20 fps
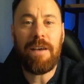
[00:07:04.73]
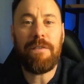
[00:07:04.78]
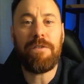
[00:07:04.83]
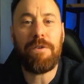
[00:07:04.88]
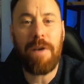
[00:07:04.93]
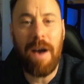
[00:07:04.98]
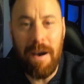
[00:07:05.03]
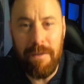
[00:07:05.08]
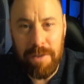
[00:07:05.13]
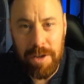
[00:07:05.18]
you
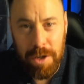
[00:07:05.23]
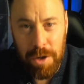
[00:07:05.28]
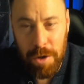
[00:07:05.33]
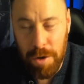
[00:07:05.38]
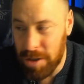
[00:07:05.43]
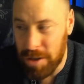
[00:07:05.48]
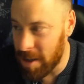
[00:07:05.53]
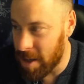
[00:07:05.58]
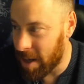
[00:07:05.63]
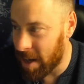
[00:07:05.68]
haven't
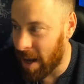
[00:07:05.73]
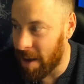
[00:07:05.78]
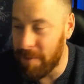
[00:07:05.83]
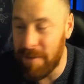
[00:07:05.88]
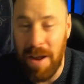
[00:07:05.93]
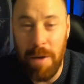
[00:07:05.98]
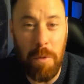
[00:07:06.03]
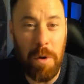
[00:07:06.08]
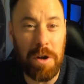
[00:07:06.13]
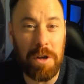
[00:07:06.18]
looked at the native
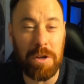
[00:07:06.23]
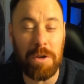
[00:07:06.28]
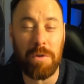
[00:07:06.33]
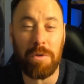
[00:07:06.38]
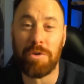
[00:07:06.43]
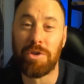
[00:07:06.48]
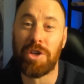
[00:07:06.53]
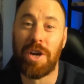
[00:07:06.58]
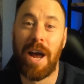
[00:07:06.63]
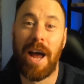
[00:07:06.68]
networking
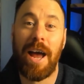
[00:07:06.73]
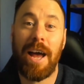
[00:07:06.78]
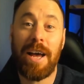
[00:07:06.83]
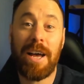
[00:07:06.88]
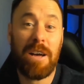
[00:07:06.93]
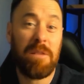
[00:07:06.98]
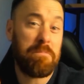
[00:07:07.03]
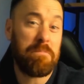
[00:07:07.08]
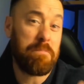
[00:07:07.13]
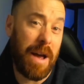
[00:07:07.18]
course yet,
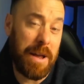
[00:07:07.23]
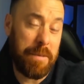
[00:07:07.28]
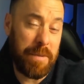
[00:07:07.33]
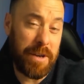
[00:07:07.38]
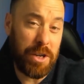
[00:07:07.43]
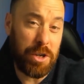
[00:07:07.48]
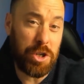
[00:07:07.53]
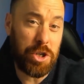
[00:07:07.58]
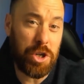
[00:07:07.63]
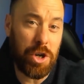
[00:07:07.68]
maybe
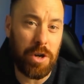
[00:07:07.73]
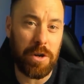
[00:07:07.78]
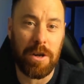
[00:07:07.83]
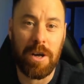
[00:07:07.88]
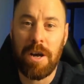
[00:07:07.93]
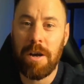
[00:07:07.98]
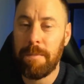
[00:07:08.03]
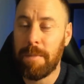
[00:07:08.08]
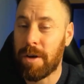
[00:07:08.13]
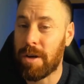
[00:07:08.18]
you should,
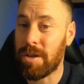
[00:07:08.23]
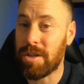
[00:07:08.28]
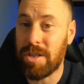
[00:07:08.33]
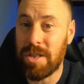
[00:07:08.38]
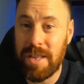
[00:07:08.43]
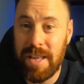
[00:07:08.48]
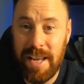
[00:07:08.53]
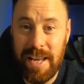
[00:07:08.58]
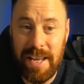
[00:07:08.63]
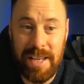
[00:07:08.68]
because
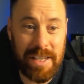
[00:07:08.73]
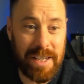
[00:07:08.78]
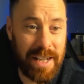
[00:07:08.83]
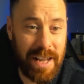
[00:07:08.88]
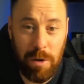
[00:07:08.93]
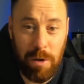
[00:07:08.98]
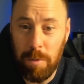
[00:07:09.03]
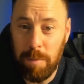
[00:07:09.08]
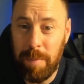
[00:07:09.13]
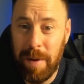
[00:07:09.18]
these
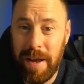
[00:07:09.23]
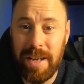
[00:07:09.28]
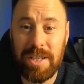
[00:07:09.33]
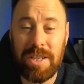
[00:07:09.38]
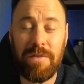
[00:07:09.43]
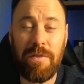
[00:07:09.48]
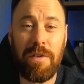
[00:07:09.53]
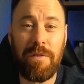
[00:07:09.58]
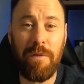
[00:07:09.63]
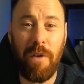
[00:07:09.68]
little bits
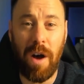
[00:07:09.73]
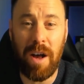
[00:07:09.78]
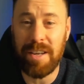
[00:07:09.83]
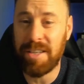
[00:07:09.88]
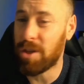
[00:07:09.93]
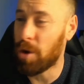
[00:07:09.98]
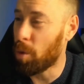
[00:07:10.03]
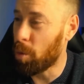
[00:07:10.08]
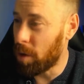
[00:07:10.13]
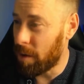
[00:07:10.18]
of
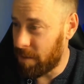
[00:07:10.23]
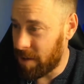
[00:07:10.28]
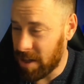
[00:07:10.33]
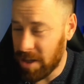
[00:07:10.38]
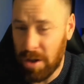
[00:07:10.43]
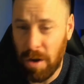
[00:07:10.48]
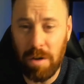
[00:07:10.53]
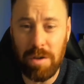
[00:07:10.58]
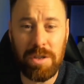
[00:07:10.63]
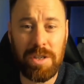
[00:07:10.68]
advice, all of this
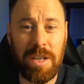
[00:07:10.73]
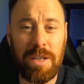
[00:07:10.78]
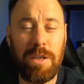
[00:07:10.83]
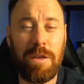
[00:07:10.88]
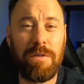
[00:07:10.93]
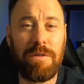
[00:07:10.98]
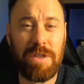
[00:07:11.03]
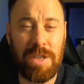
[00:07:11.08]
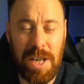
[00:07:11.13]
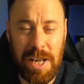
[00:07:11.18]
content
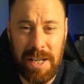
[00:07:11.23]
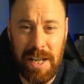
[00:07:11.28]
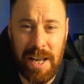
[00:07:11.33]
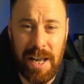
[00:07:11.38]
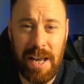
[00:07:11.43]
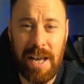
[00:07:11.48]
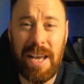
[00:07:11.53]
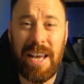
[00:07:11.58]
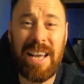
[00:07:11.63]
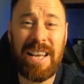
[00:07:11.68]
you've seen
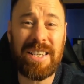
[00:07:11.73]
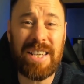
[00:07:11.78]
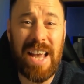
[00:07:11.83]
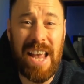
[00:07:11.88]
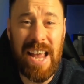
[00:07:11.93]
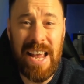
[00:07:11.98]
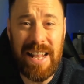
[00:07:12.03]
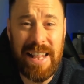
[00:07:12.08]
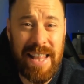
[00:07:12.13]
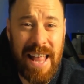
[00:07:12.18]
here is
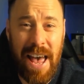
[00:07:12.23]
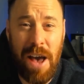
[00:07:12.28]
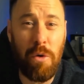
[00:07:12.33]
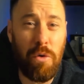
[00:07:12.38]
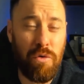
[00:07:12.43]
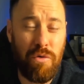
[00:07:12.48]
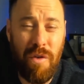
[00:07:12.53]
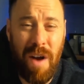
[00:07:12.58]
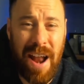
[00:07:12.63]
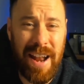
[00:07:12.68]
in there
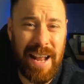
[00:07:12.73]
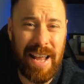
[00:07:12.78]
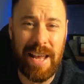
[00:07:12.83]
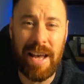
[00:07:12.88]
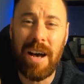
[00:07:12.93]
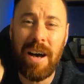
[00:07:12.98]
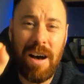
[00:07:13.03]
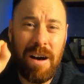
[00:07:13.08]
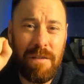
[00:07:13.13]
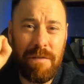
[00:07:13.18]
already,
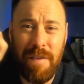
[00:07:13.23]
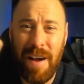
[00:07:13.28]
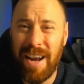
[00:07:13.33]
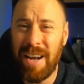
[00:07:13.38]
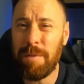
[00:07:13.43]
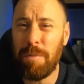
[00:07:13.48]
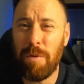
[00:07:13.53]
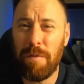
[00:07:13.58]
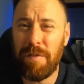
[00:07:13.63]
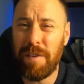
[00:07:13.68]

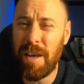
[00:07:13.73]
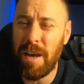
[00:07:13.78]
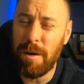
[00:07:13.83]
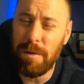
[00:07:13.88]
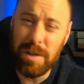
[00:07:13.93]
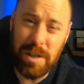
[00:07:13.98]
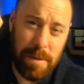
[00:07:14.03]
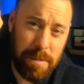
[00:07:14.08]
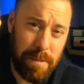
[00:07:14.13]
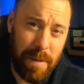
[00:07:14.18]
available for you
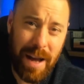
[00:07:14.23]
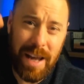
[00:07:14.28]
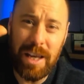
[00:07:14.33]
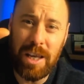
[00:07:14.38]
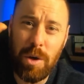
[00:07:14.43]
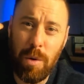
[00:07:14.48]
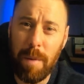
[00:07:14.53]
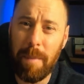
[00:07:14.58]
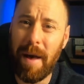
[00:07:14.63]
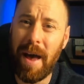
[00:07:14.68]
to make
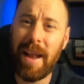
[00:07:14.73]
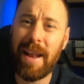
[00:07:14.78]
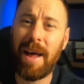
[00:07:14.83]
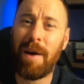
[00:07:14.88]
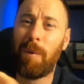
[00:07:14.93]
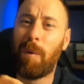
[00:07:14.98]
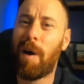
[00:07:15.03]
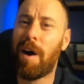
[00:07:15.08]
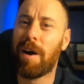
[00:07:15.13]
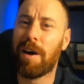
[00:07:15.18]
you a better
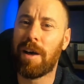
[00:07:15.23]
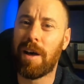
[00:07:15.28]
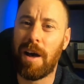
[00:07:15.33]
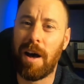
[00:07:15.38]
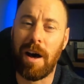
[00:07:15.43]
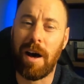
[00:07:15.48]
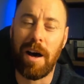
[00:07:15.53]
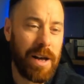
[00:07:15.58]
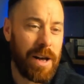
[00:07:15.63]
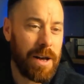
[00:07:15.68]
networker.
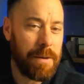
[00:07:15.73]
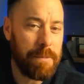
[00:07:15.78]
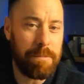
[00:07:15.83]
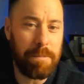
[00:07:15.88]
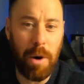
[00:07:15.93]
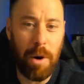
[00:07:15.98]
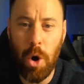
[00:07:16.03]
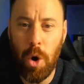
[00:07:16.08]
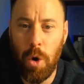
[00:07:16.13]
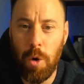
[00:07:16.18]

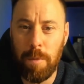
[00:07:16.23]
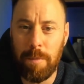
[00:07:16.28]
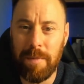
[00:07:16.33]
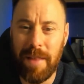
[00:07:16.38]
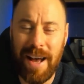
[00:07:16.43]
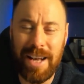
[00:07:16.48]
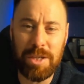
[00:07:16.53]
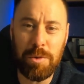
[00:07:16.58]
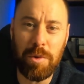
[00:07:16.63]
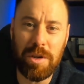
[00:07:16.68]
Boom,
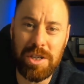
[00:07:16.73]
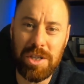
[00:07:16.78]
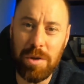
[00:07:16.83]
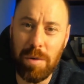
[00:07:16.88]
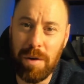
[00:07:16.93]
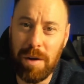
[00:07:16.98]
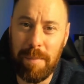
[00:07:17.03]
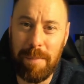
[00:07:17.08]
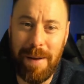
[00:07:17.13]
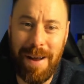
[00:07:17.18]
that's what it's
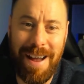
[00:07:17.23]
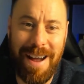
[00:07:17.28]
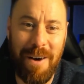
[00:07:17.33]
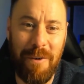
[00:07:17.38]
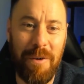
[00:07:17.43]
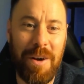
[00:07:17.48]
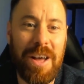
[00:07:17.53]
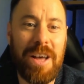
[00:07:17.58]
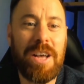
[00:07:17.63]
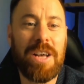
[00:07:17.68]
all
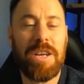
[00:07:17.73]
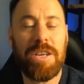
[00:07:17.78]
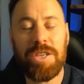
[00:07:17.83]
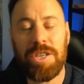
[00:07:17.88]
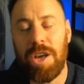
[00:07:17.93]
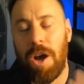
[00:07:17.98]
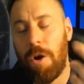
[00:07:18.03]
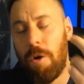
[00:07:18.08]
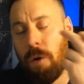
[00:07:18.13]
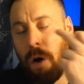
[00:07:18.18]
about.
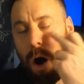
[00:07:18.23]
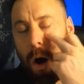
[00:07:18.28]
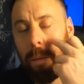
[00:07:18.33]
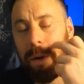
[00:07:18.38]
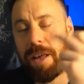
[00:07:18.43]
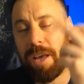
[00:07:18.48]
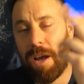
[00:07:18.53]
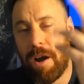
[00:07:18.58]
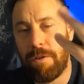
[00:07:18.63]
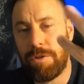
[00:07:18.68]
So I would
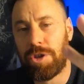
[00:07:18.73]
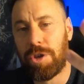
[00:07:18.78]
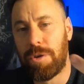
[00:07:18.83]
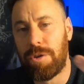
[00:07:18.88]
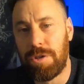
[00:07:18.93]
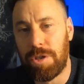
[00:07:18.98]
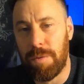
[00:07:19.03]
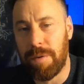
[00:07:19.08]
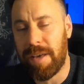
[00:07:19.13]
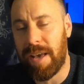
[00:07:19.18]
encourage you
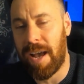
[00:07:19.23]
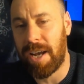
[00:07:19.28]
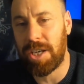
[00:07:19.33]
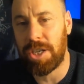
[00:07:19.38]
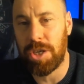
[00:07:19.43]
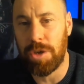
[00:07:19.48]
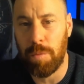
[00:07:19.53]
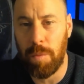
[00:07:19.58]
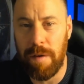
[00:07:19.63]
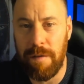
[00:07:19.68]
to
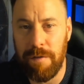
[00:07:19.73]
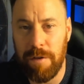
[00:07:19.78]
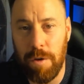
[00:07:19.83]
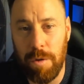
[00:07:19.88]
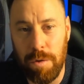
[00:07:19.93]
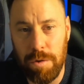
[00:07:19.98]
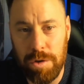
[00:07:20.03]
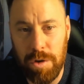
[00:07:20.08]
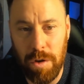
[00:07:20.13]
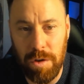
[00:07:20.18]
engage with
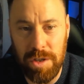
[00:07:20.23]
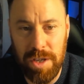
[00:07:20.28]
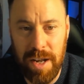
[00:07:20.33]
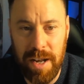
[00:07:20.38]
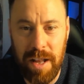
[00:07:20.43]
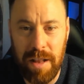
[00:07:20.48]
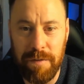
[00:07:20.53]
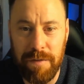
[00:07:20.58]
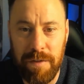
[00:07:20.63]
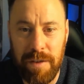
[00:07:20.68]
course
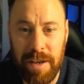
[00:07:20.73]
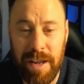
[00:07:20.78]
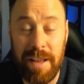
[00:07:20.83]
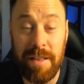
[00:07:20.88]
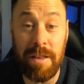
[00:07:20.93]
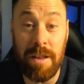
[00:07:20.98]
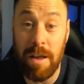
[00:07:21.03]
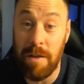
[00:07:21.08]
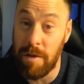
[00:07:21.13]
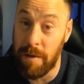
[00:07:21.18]
content
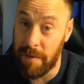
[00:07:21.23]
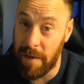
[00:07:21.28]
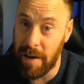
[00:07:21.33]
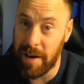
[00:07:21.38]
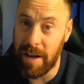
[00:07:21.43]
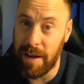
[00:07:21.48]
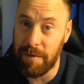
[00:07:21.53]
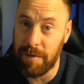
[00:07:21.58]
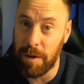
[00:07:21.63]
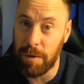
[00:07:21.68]
in the very
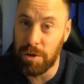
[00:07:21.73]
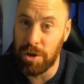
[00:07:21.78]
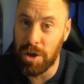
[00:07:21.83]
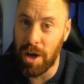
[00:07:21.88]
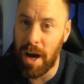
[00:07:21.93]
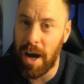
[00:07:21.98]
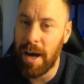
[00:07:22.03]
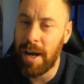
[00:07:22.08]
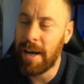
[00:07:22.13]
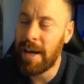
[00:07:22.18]
near
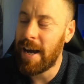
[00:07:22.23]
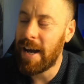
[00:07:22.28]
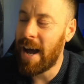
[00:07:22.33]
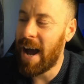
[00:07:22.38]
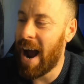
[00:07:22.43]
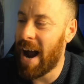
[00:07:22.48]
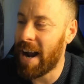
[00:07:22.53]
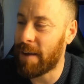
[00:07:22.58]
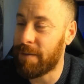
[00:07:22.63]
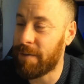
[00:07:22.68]
future.
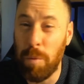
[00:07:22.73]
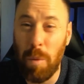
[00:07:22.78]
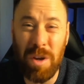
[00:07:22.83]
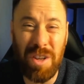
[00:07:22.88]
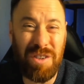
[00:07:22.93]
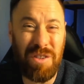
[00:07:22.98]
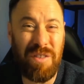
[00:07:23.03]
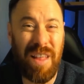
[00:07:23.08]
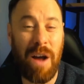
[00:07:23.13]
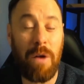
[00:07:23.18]
And if you want
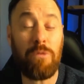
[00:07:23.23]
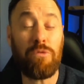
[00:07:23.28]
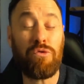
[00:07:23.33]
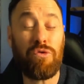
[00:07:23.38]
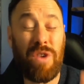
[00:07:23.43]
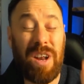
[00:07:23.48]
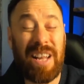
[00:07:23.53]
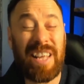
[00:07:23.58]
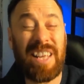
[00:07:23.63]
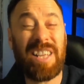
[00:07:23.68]
to do that
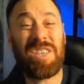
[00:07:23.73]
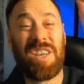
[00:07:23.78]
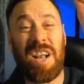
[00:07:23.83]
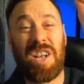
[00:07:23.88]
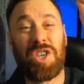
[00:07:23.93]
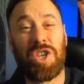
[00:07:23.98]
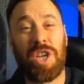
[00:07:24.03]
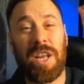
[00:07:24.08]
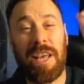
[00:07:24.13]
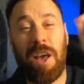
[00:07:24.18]
really
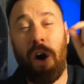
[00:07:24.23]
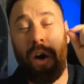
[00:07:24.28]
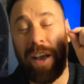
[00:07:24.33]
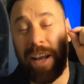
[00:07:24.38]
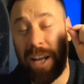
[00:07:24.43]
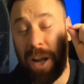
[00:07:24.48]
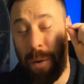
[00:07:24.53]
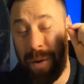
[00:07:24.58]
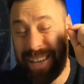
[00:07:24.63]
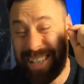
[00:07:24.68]
intentionally, I
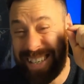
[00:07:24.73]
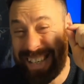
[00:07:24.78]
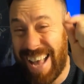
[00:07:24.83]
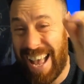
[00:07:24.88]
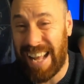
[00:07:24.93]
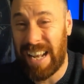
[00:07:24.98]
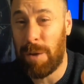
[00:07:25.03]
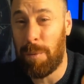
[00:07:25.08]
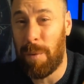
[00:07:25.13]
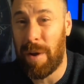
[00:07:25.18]
know
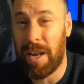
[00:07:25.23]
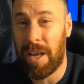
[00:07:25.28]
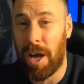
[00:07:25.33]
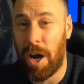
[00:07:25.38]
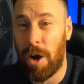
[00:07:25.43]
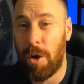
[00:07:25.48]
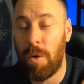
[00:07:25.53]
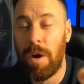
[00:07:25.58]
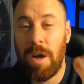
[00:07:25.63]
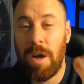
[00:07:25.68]
exactly where to go